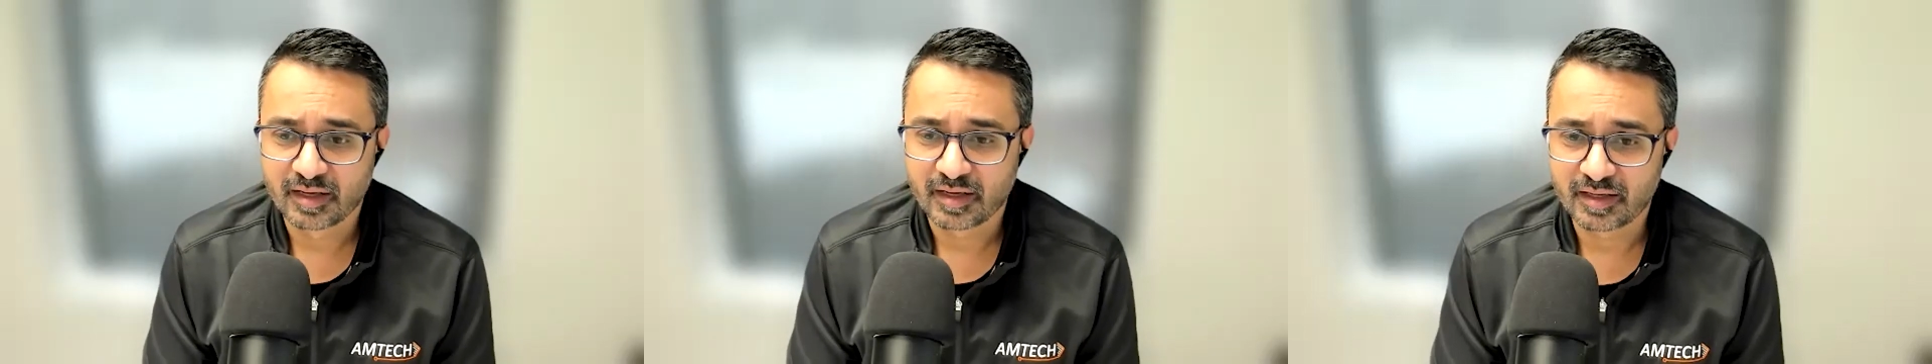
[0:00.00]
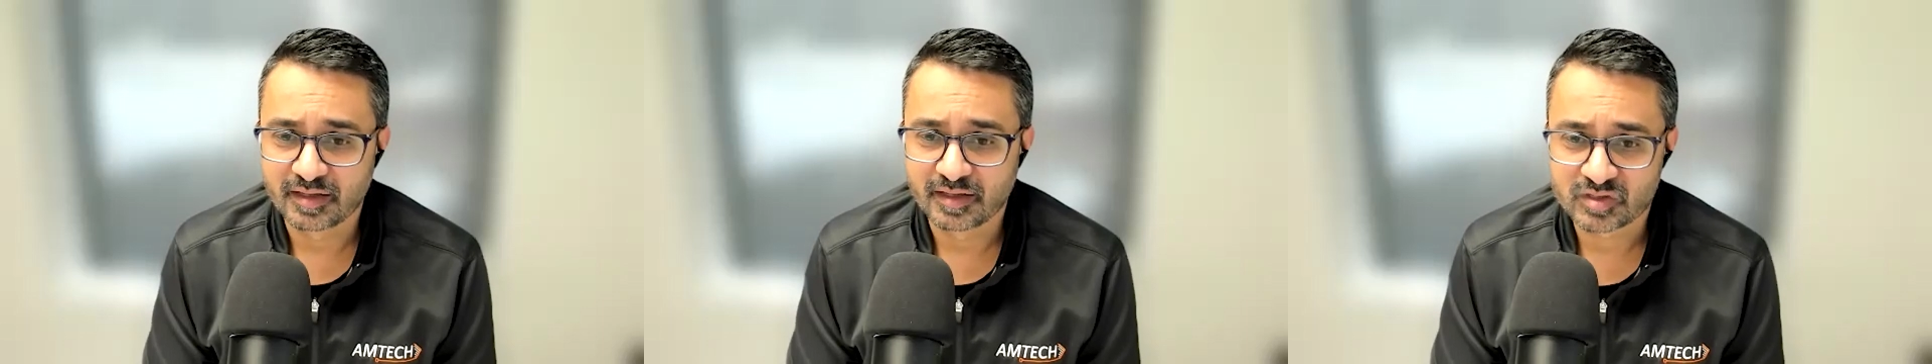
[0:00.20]

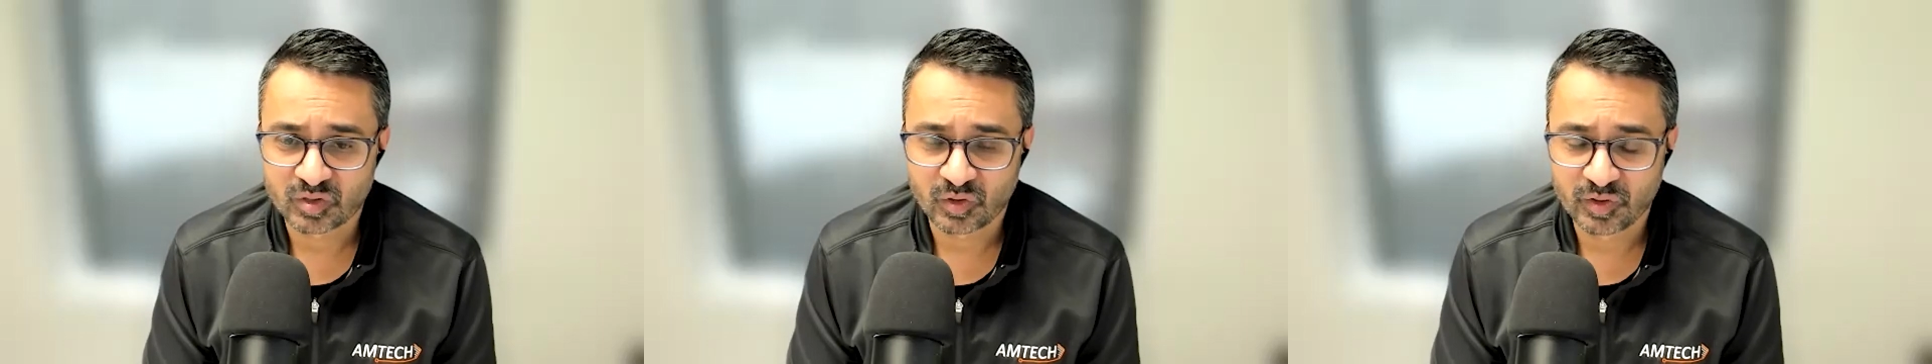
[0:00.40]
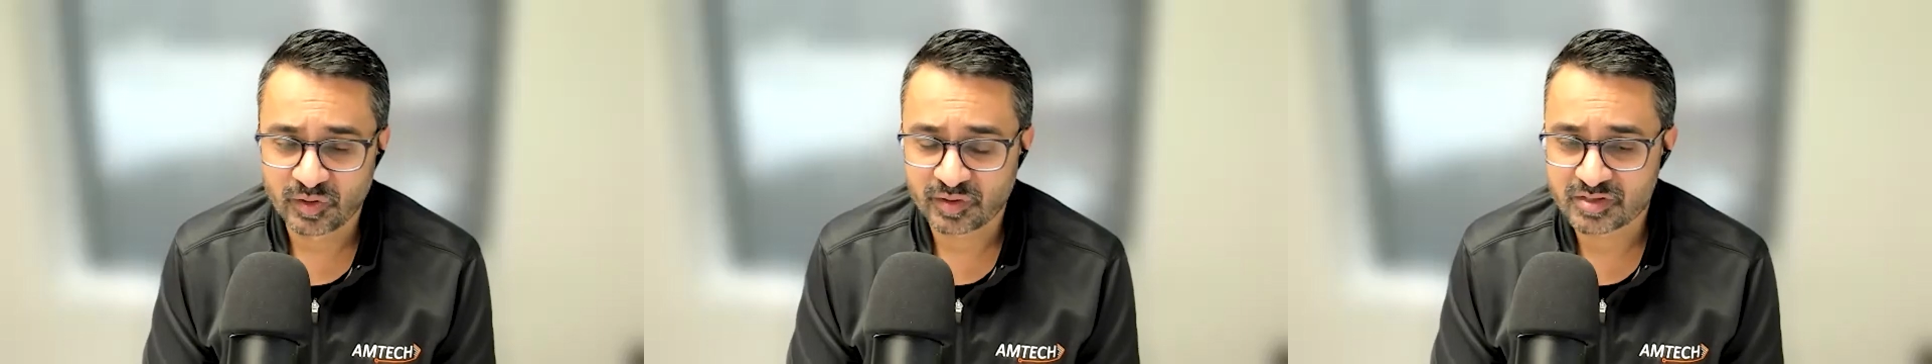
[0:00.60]
is
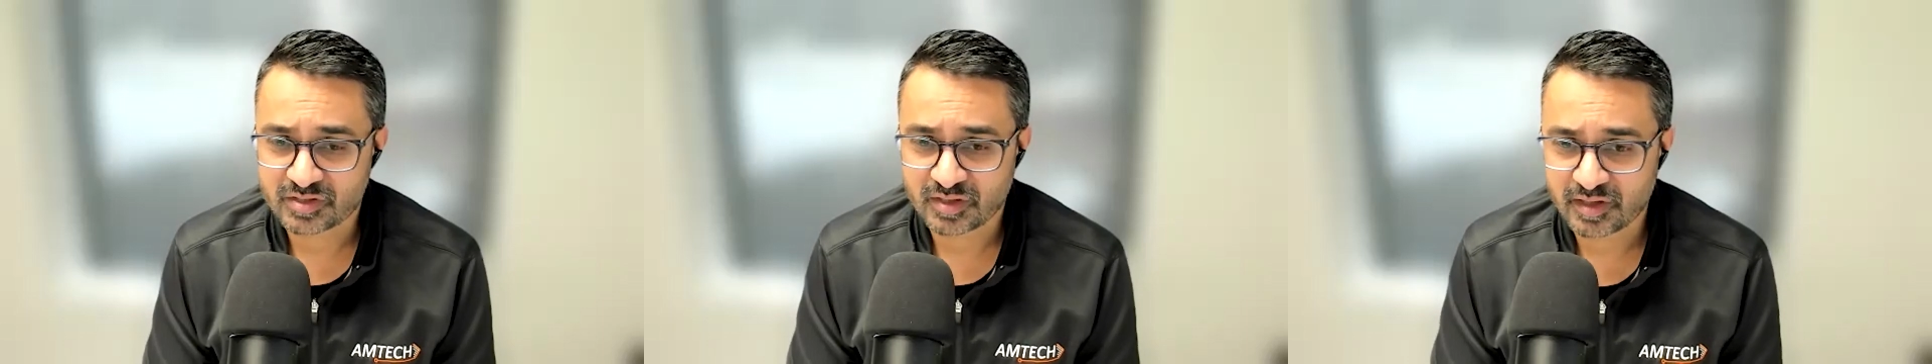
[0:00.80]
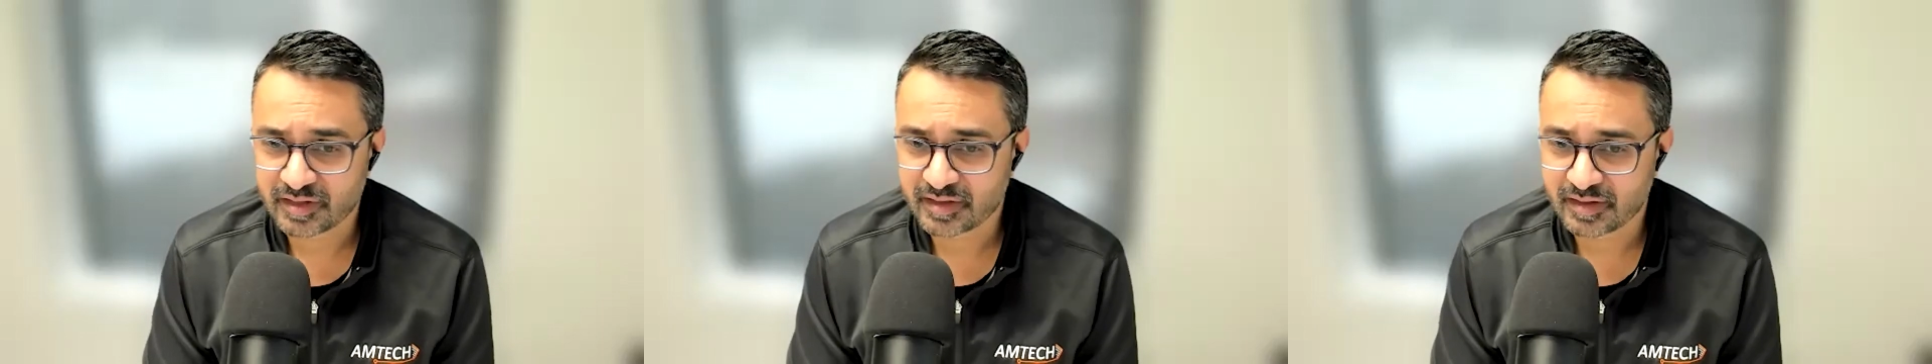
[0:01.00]
Toyota
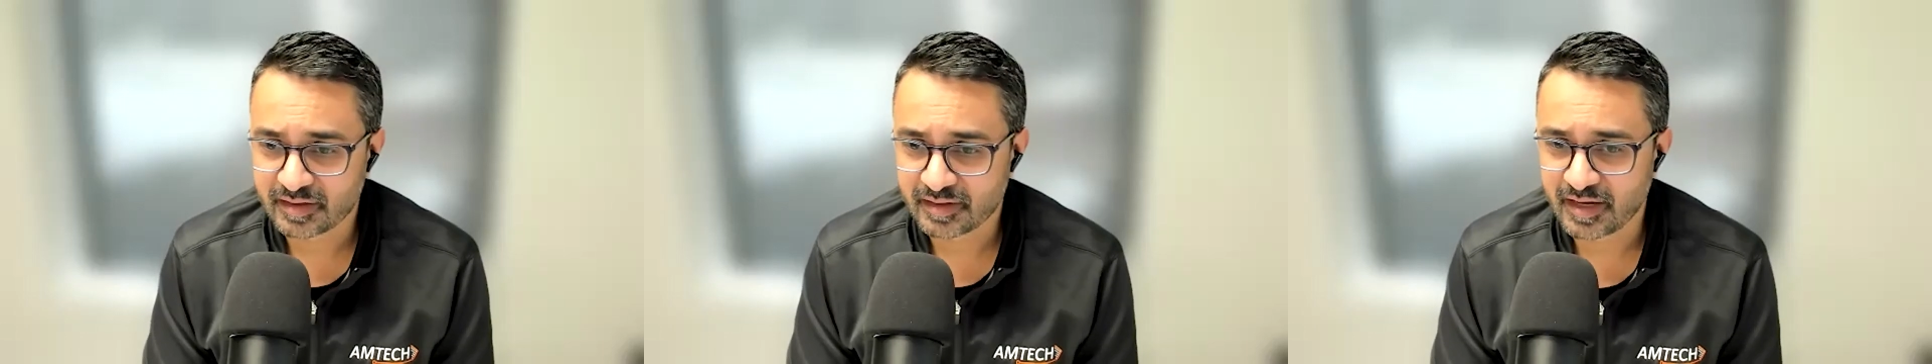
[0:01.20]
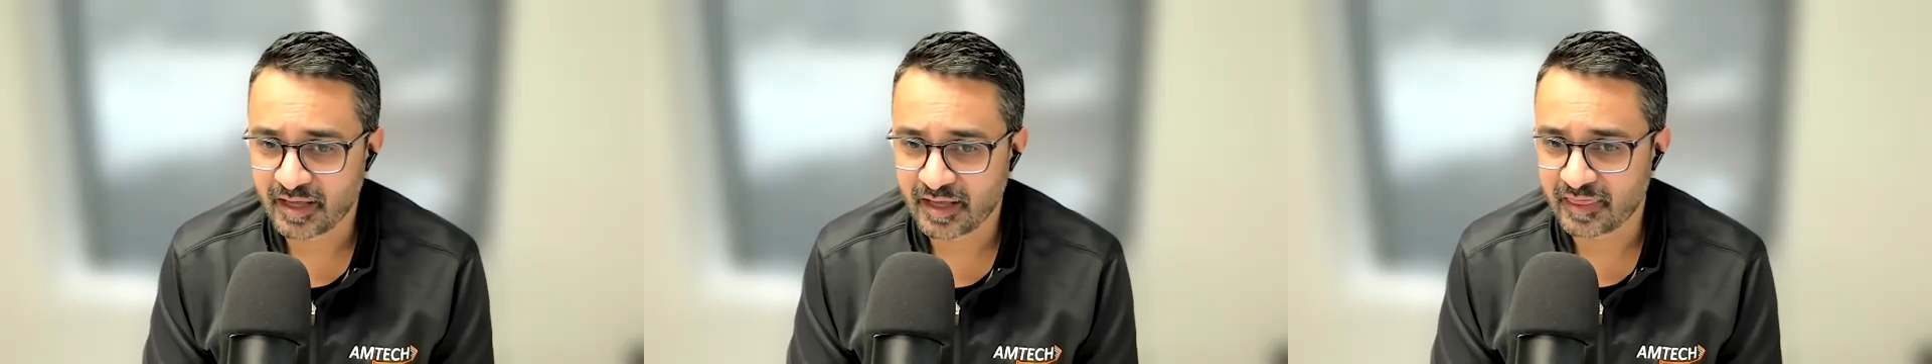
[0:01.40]
started
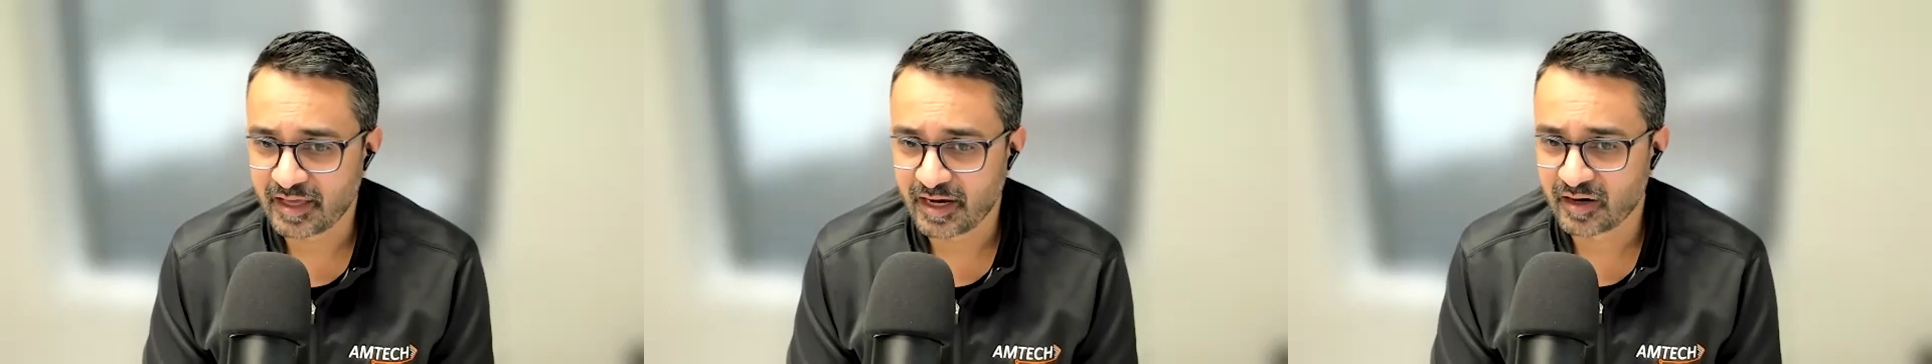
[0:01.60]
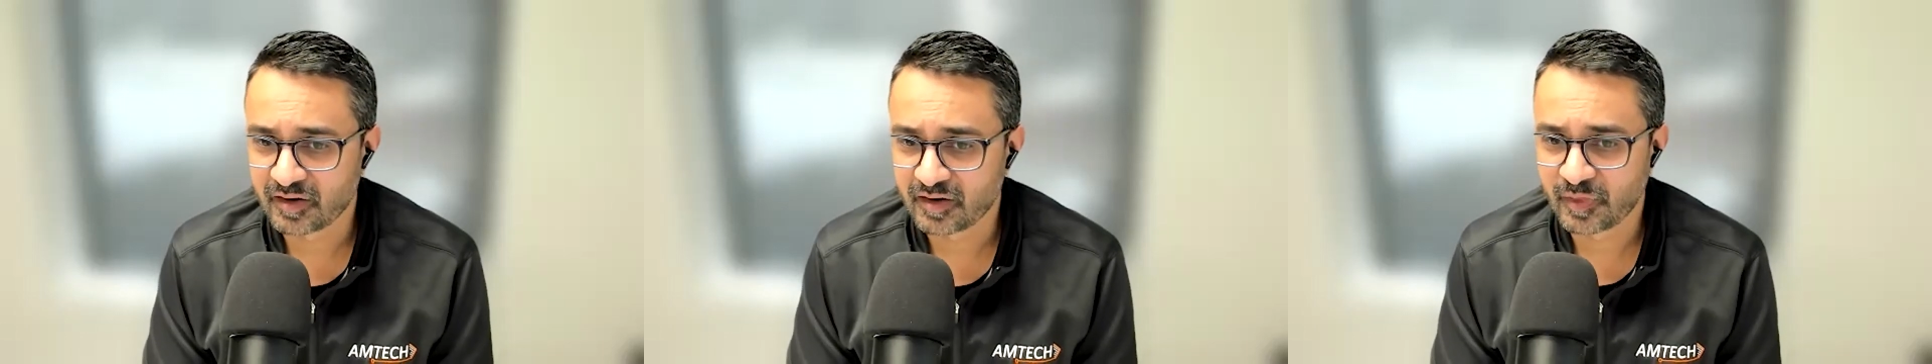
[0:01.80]
it and
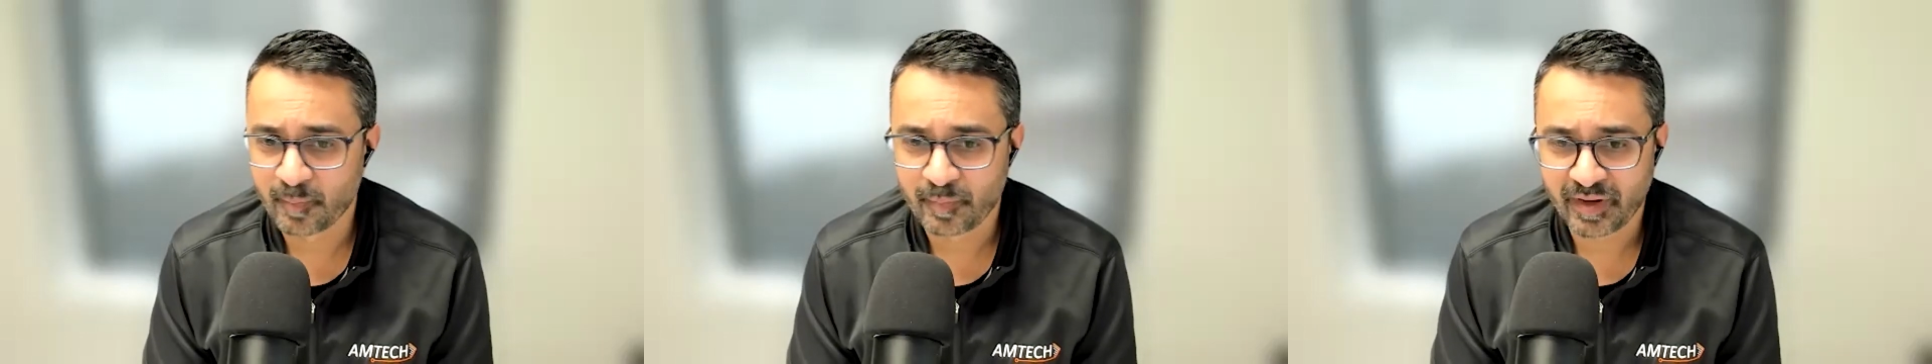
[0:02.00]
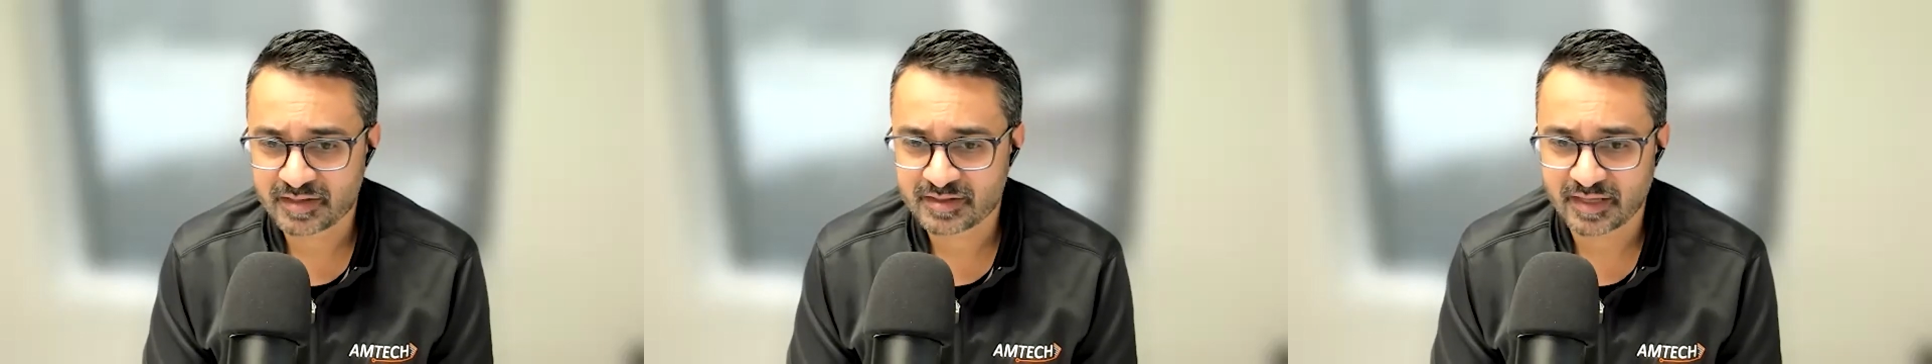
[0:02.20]
they're the
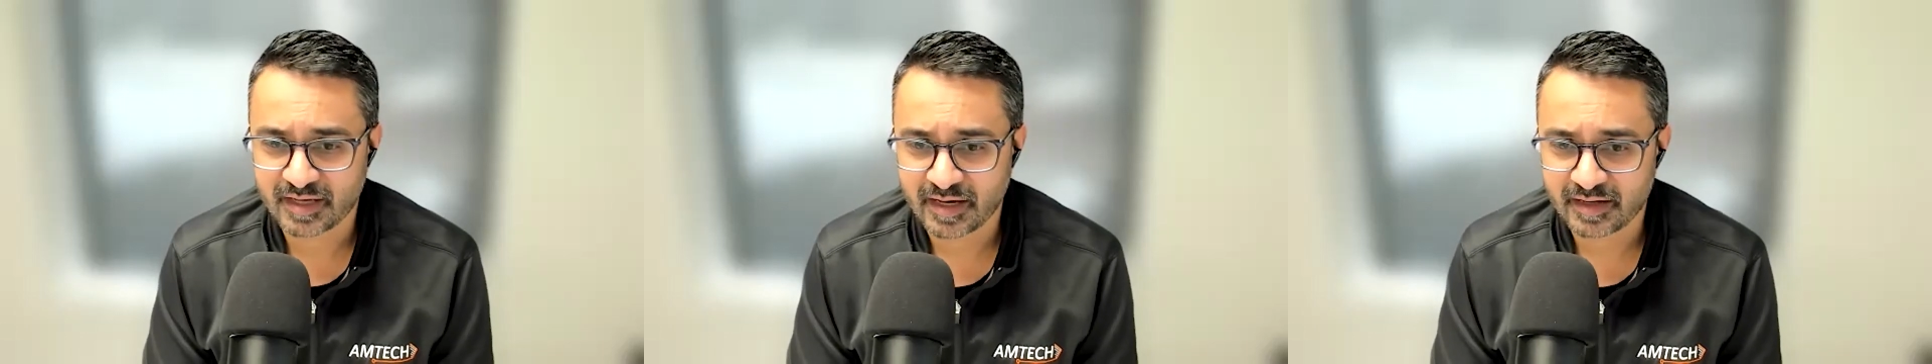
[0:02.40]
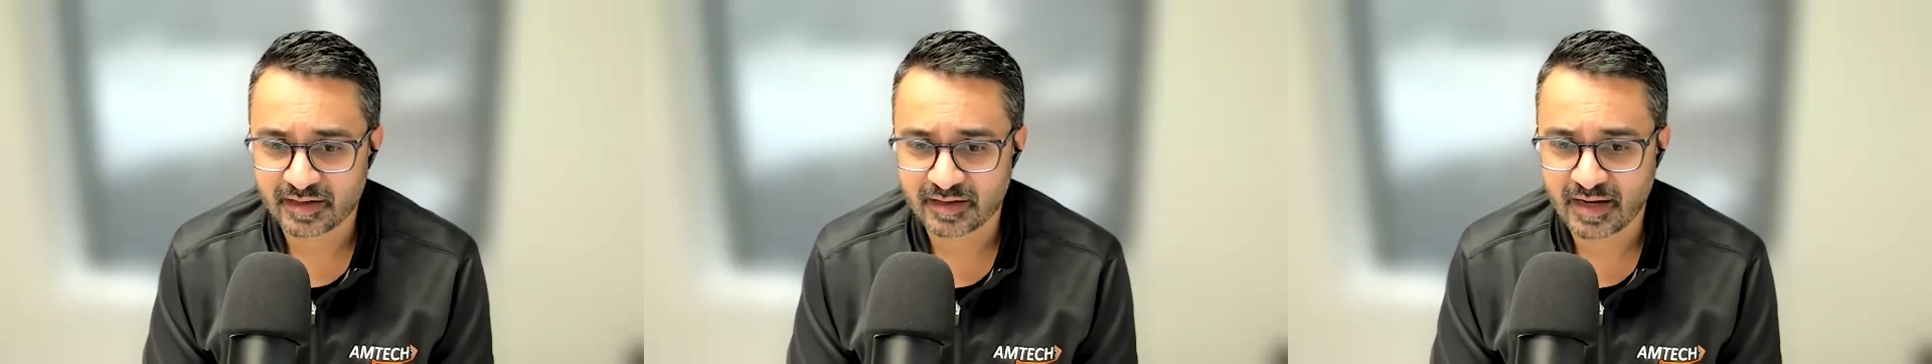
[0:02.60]
best
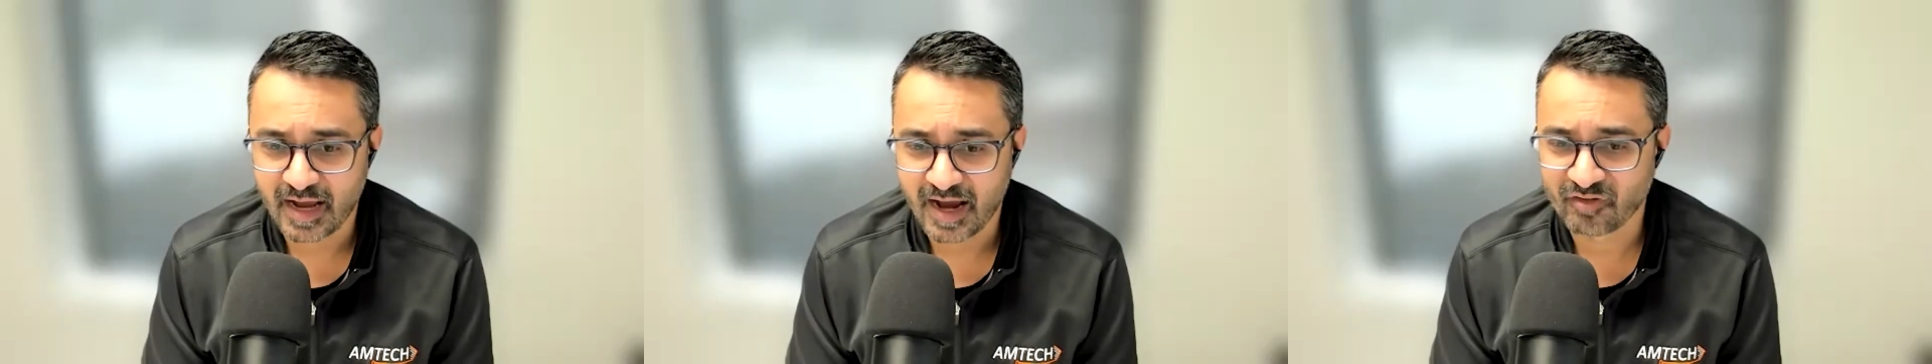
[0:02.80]
at it.